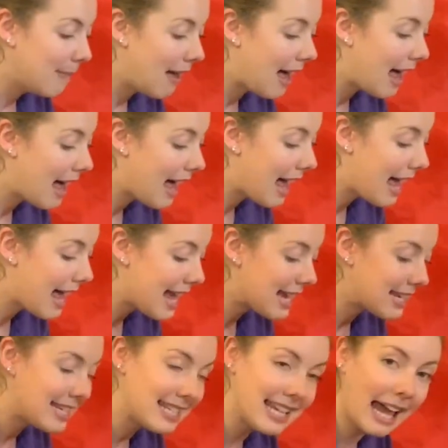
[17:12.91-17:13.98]
My
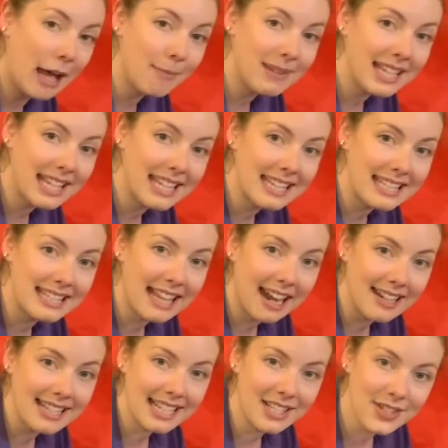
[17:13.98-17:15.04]
tummy is
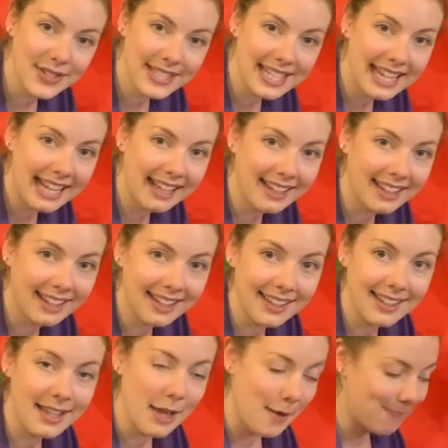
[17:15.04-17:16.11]
starting to
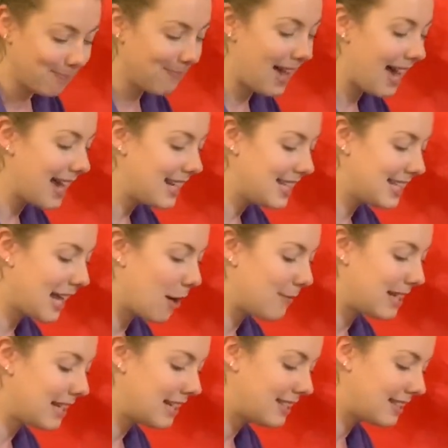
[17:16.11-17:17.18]
tickle. My
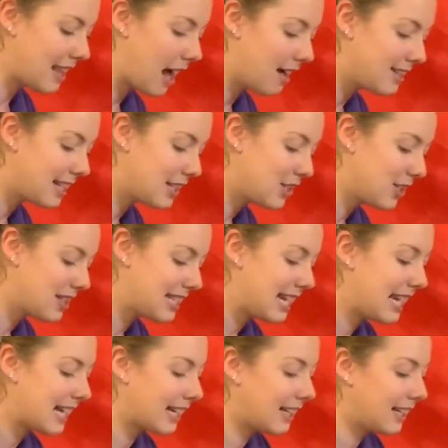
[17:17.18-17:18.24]
tummy is starting to
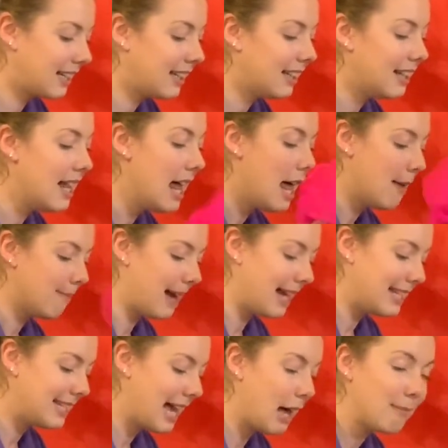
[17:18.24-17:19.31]
tickle. My
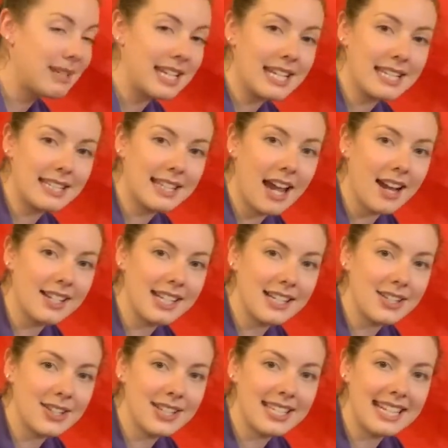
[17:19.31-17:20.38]
tummy is starting
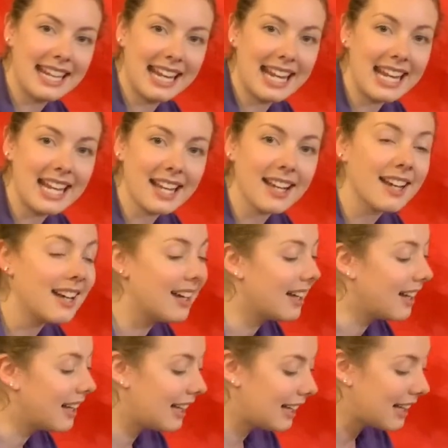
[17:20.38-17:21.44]
to
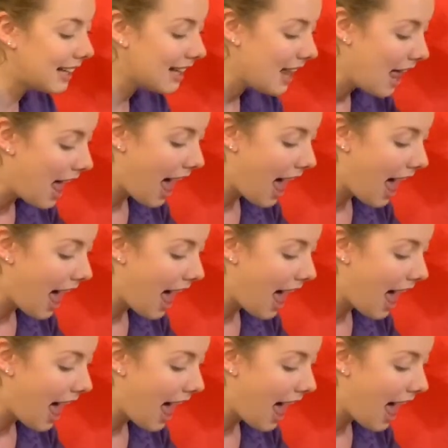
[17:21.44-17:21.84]
tickle.